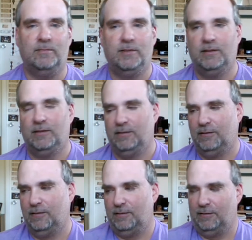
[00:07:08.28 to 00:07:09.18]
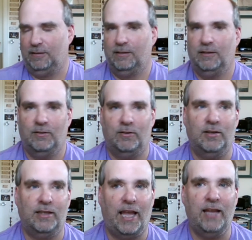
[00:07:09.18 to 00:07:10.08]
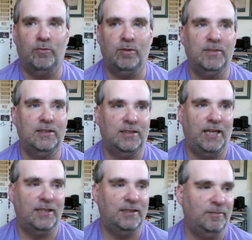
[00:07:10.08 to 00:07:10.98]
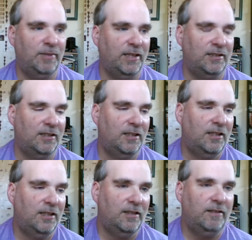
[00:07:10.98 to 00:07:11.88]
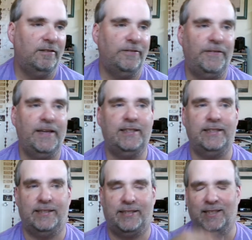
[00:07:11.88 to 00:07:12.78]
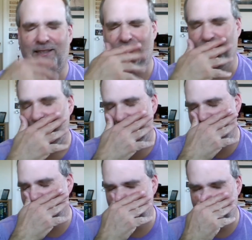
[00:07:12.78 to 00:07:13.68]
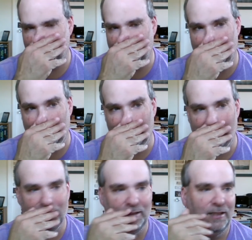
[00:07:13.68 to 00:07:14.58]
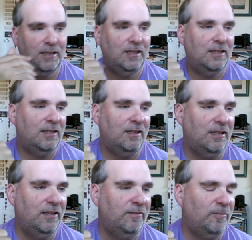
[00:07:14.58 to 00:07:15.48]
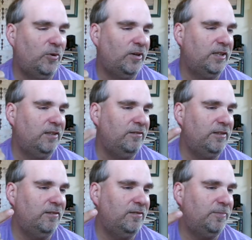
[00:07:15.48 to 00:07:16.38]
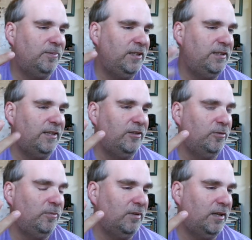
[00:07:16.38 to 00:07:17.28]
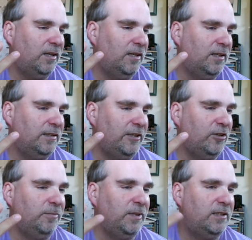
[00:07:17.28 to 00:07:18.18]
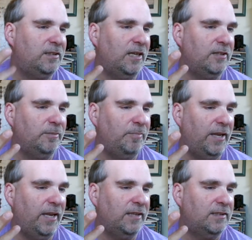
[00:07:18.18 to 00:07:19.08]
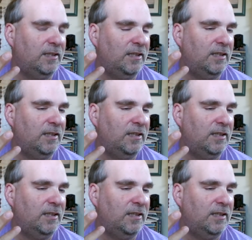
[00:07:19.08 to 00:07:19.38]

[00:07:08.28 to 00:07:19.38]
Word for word: But that's gonna lead us to our next match, where's the women's eight some. Or an eight woman tag team match. With the faces. God.